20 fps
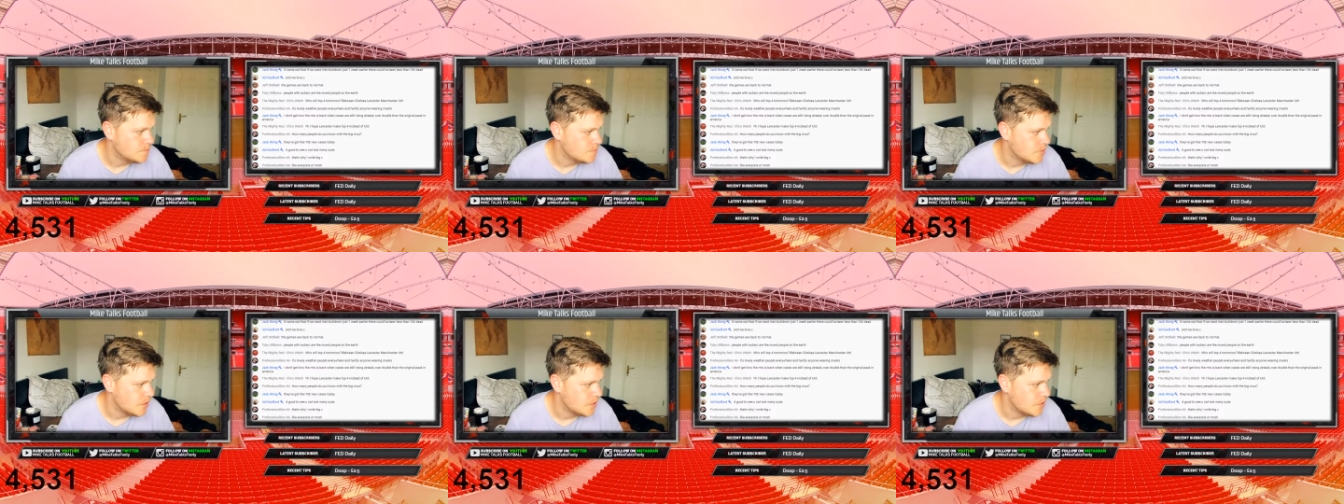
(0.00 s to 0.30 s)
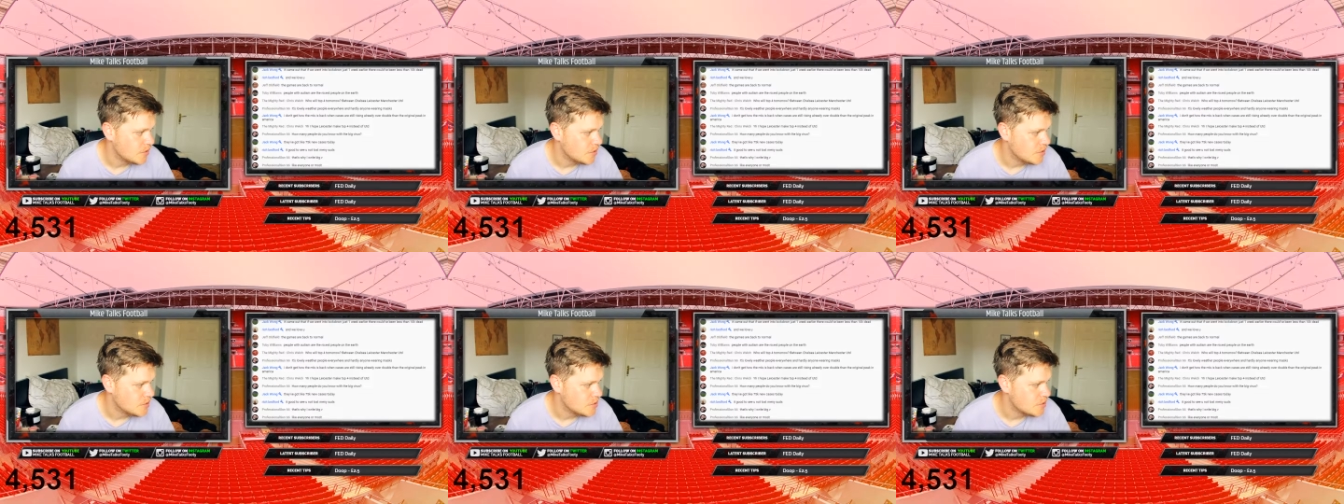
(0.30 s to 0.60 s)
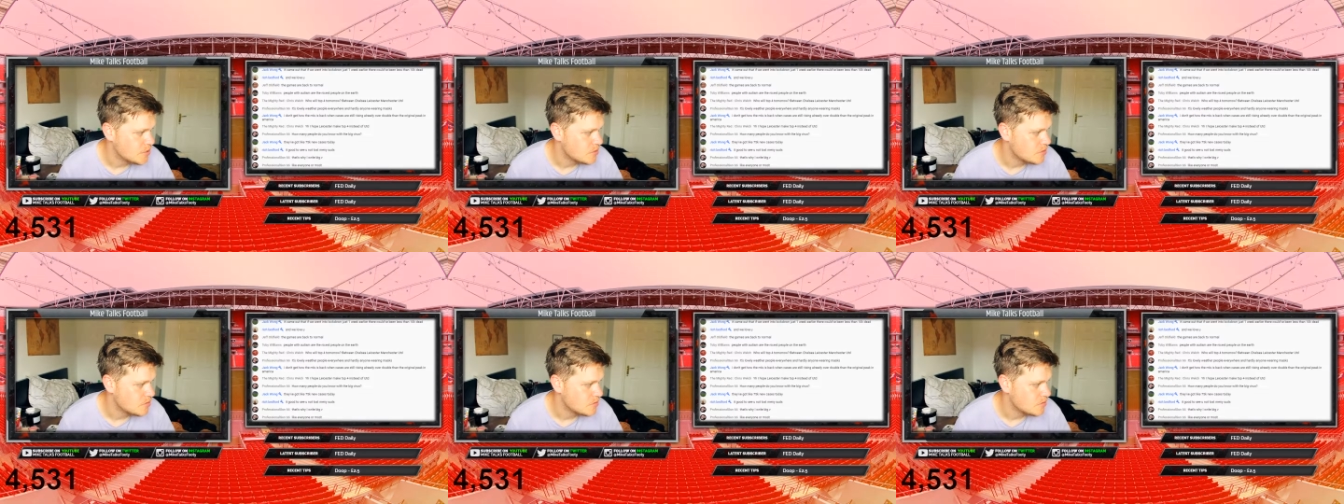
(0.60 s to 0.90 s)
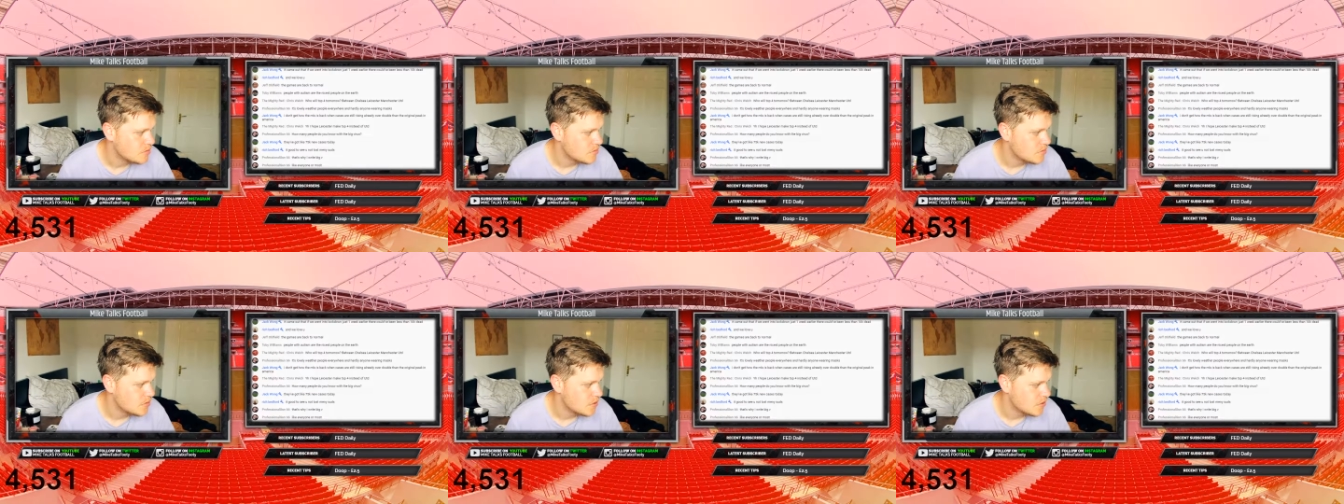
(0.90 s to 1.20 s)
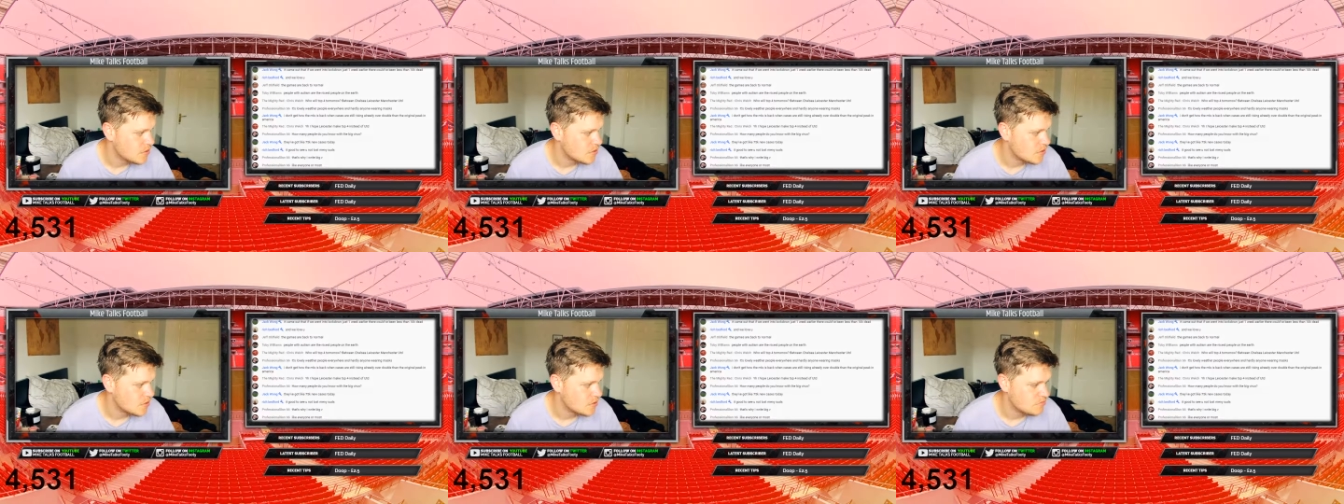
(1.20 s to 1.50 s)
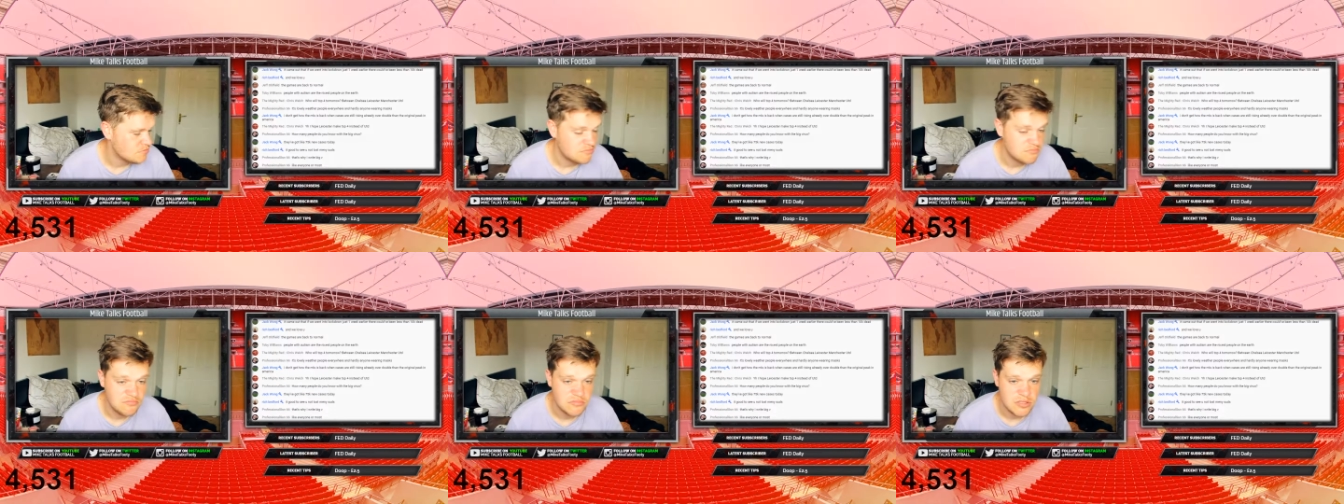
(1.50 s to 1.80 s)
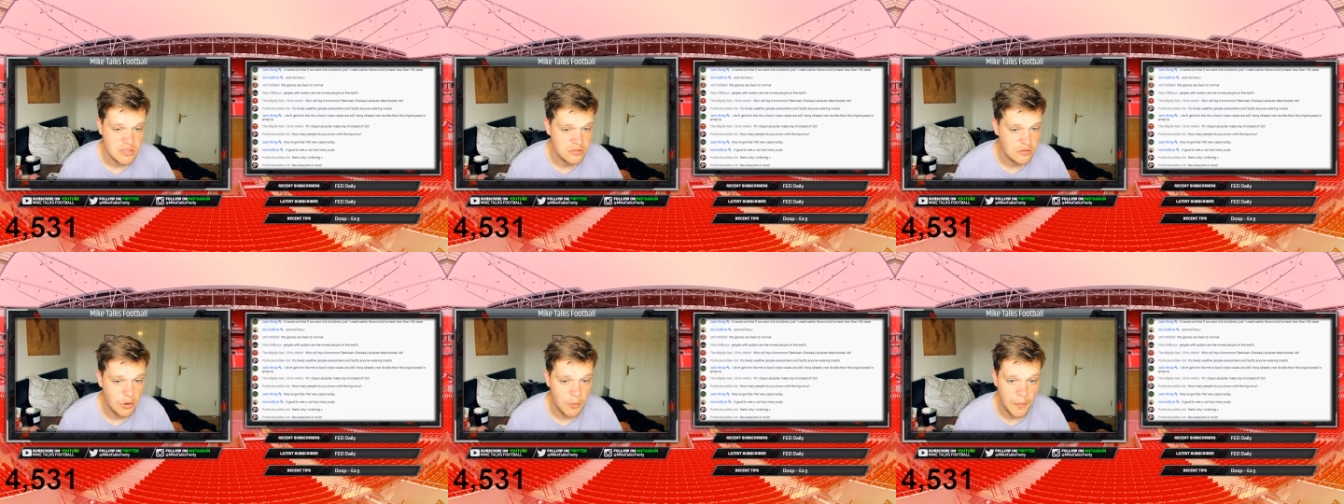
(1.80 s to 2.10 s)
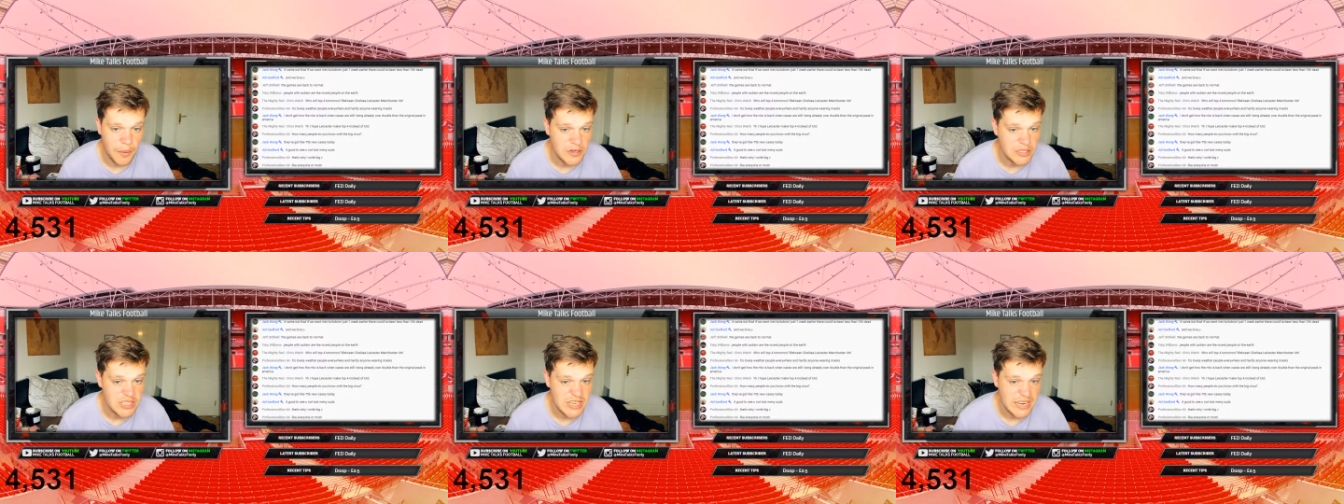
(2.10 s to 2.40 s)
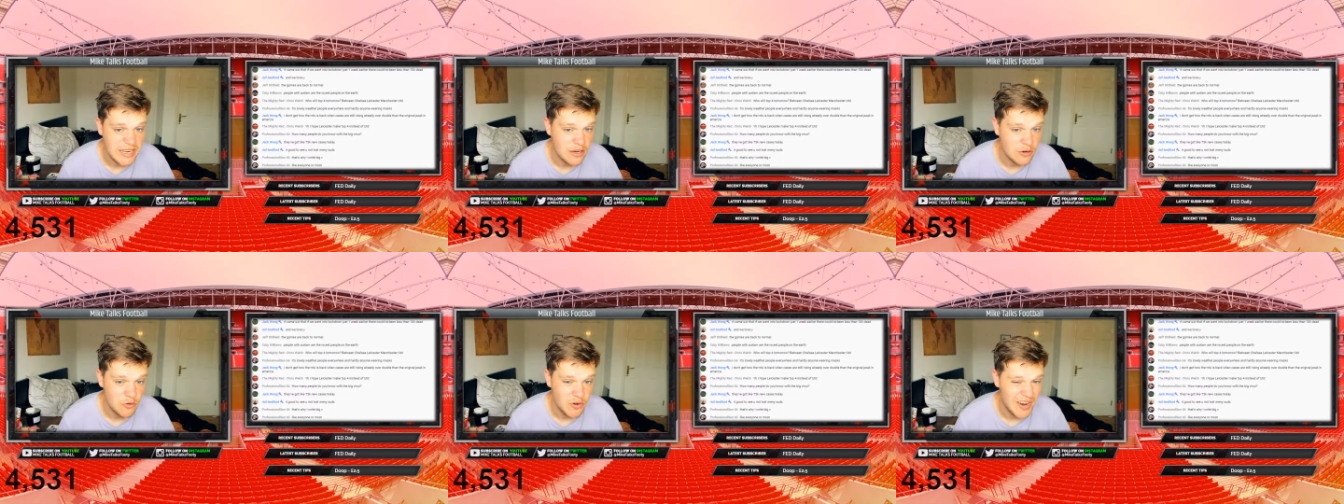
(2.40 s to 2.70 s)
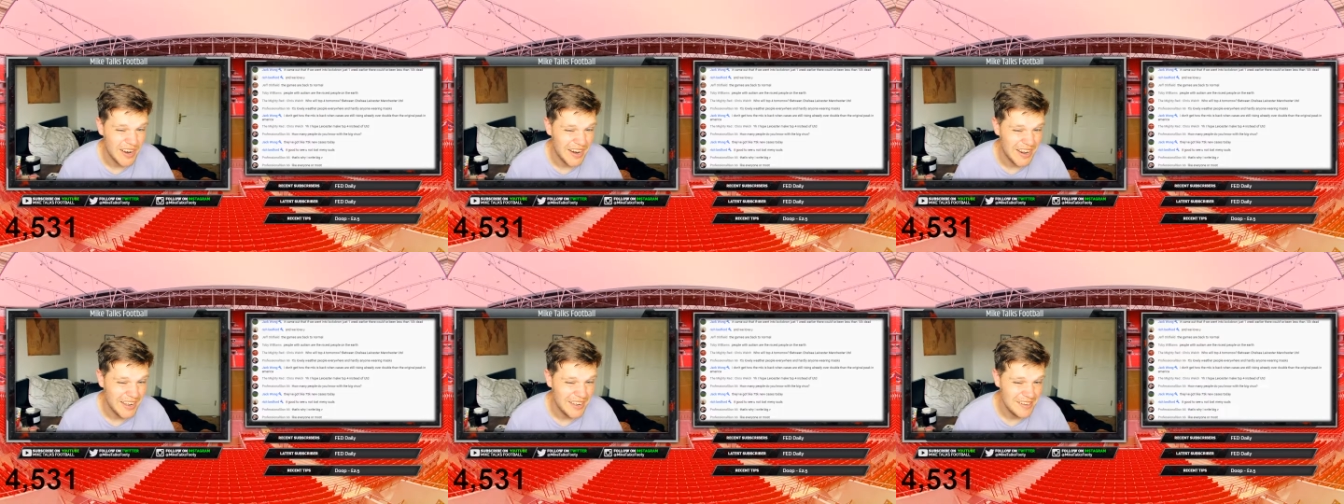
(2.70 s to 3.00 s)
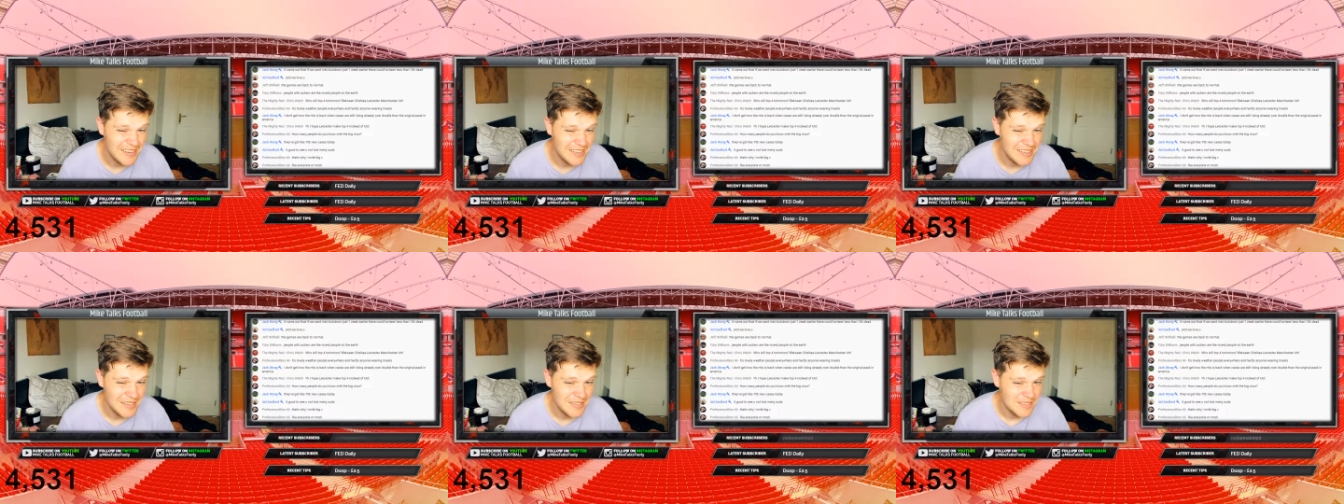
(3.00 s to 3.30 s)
because there's not much here really.